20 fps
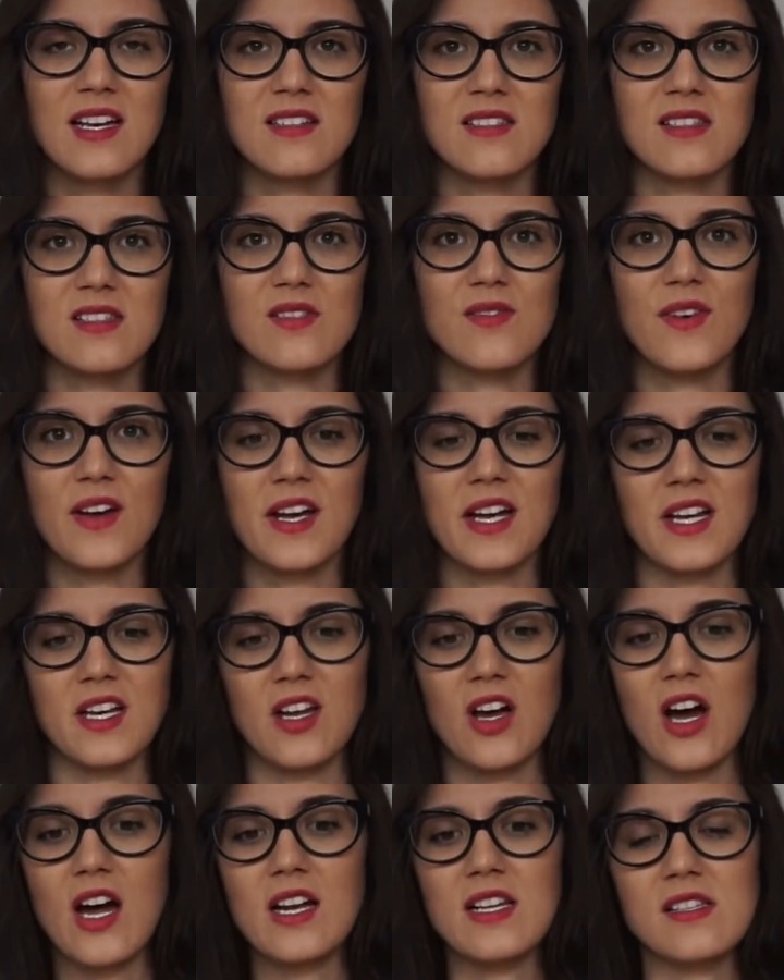because it's fucking
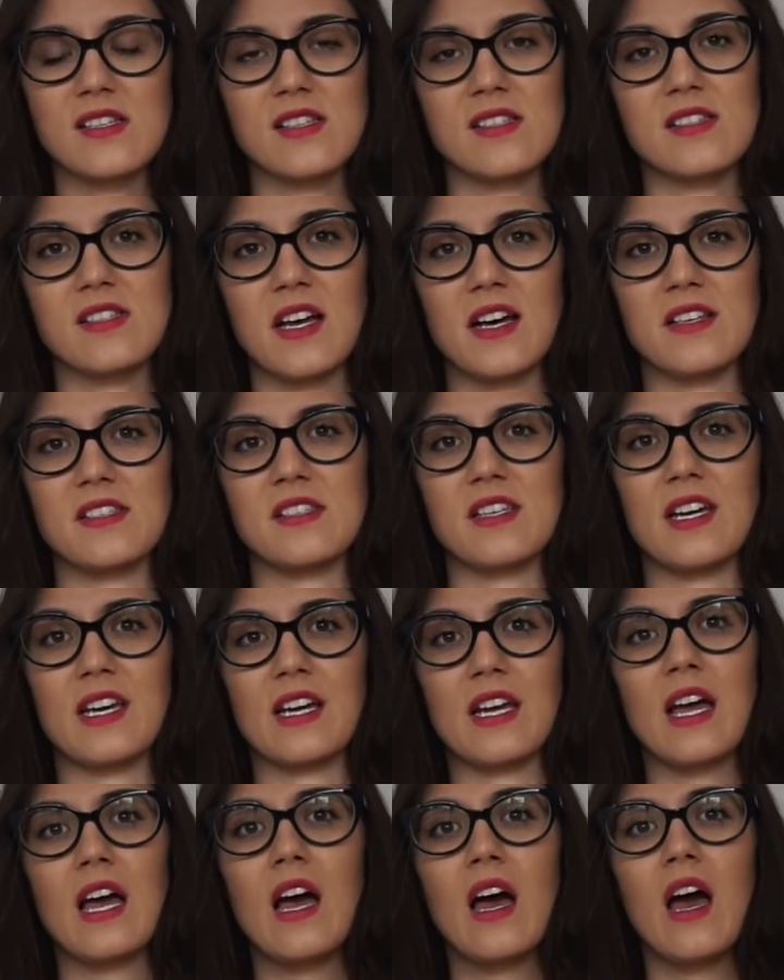not, it's
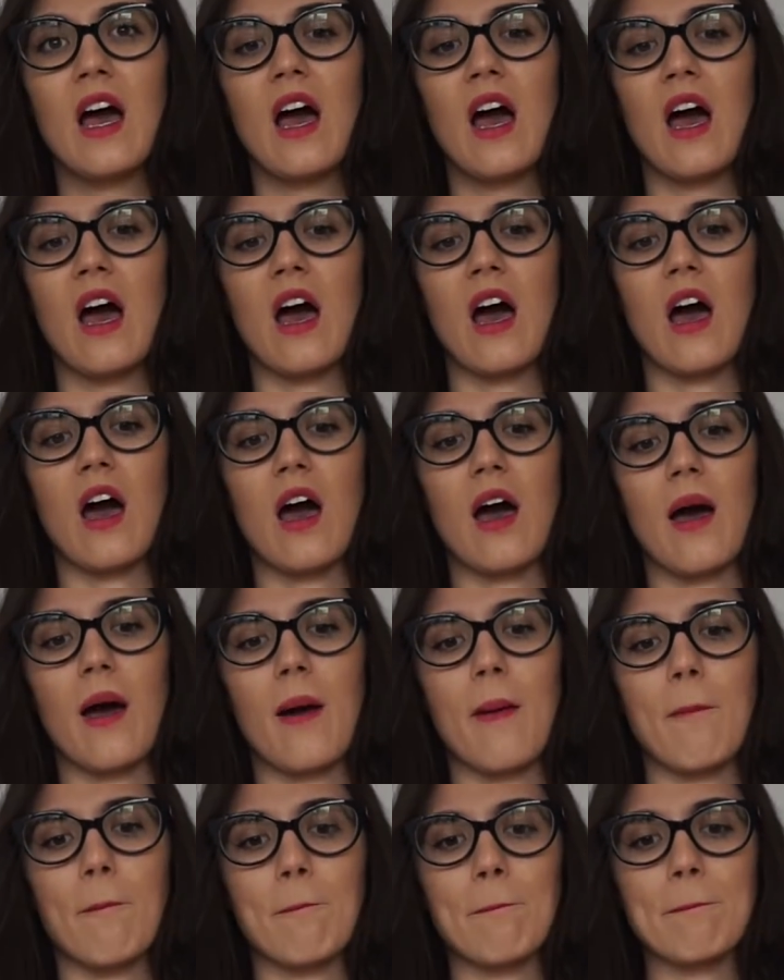disgusting.
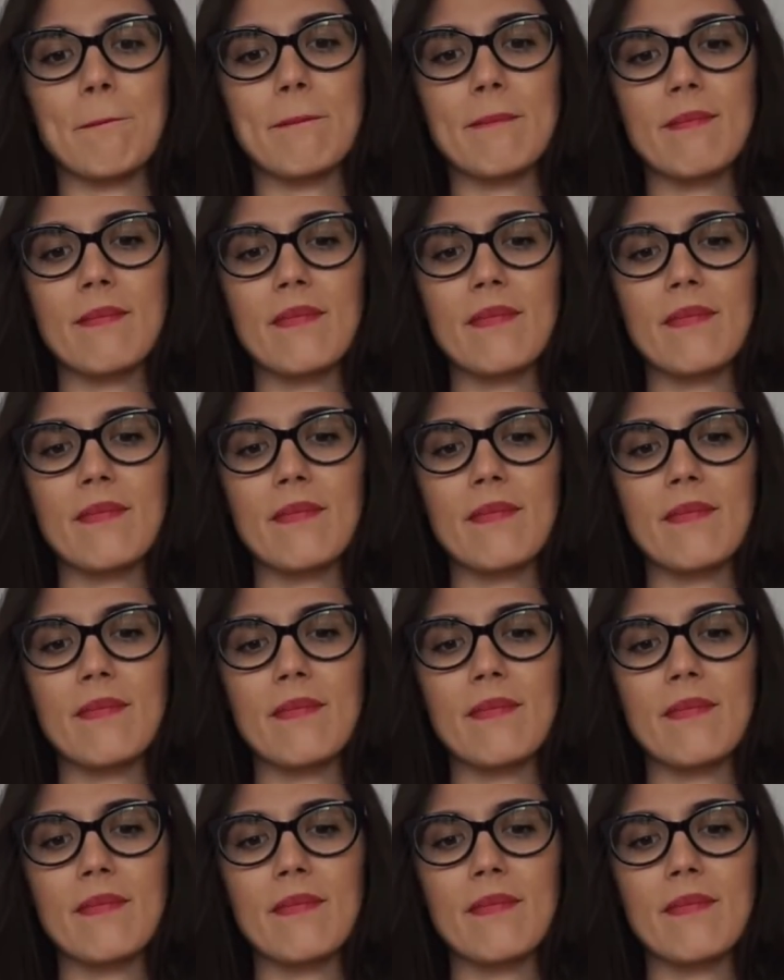And